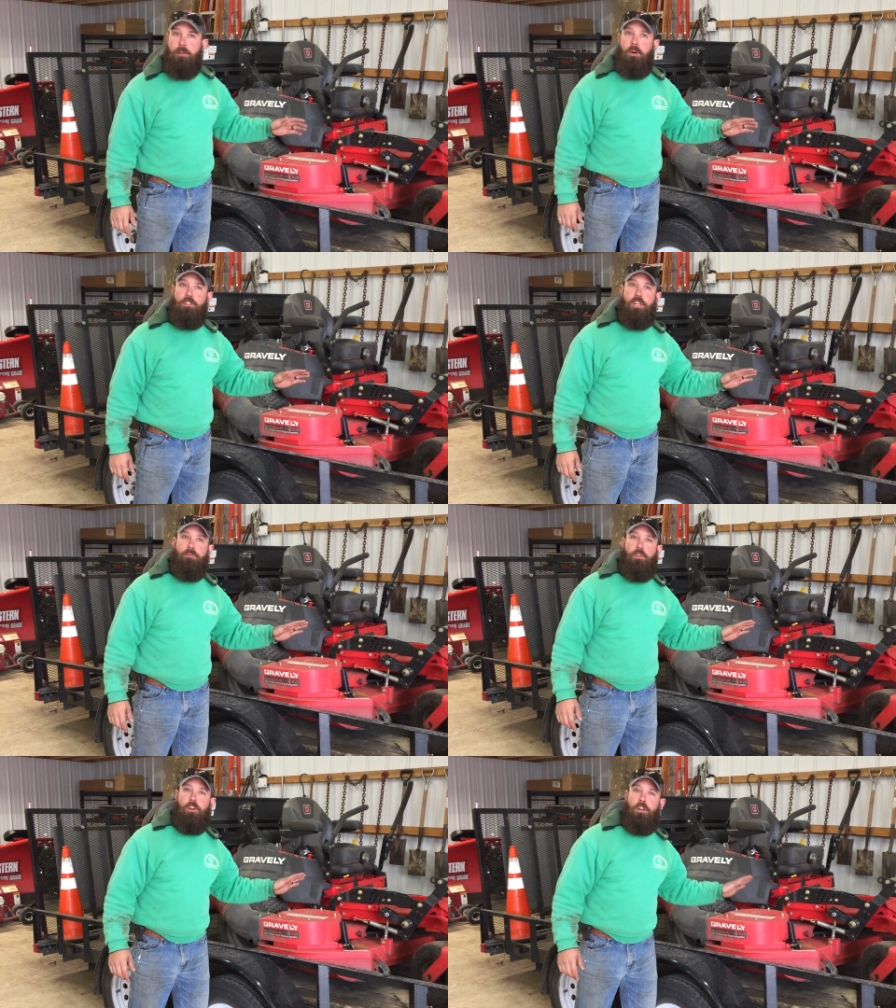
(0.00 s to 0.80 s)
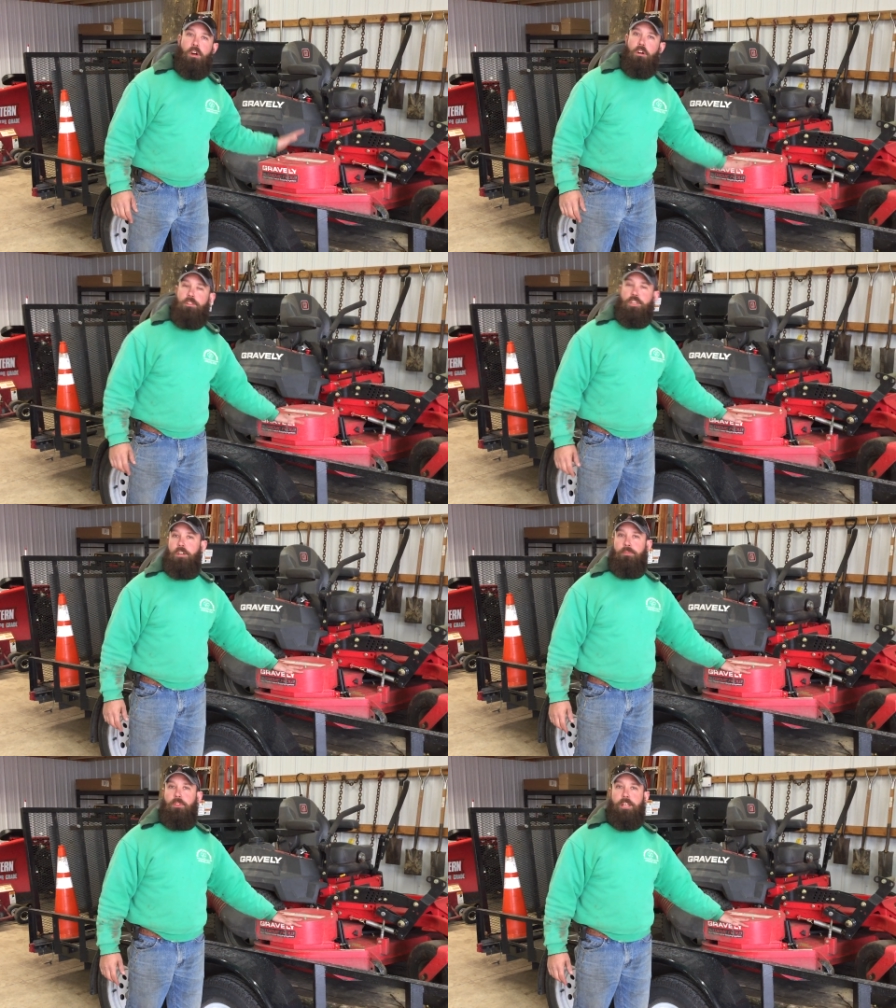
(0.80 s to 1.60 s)
pretty much converted our
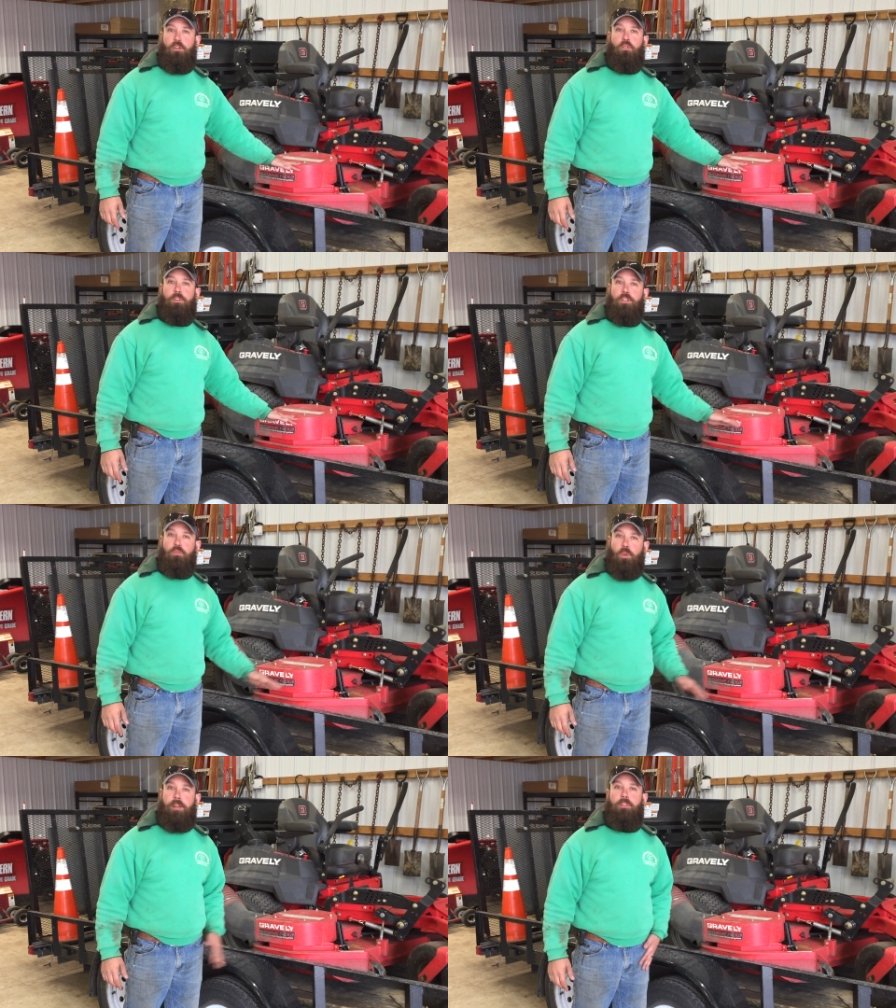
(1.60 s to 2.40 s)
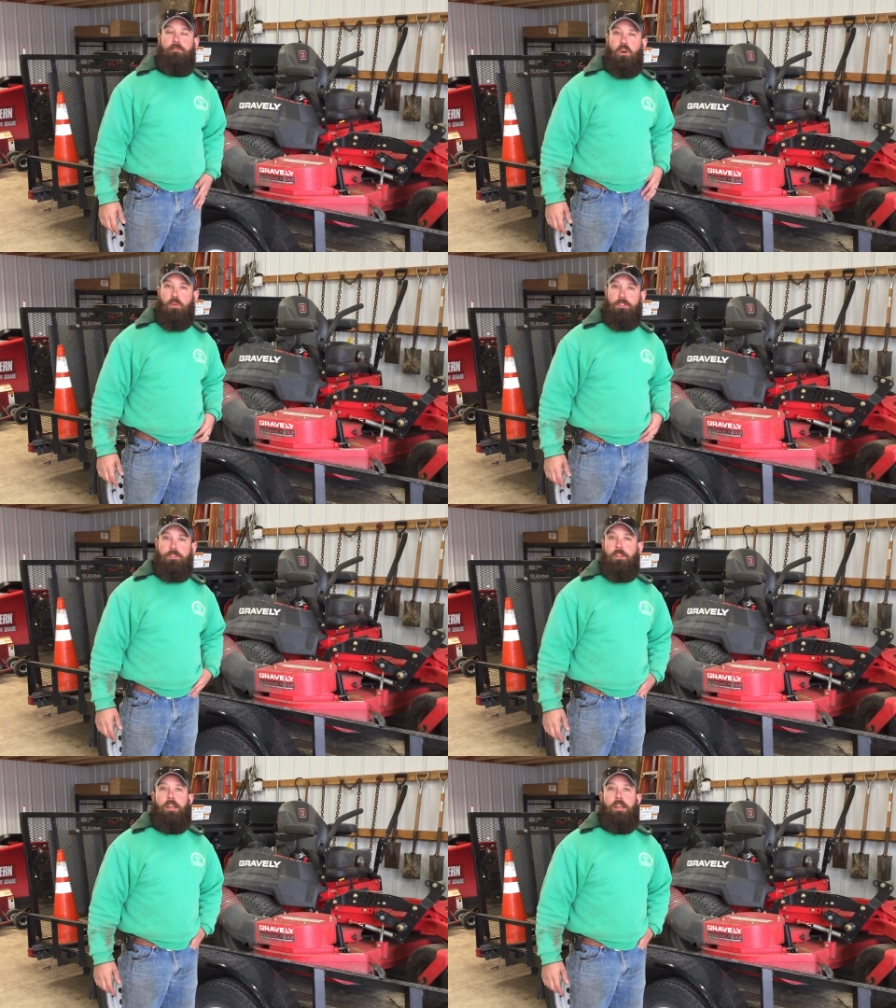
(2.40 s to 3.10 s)
entire fleet over to Gravely mowers.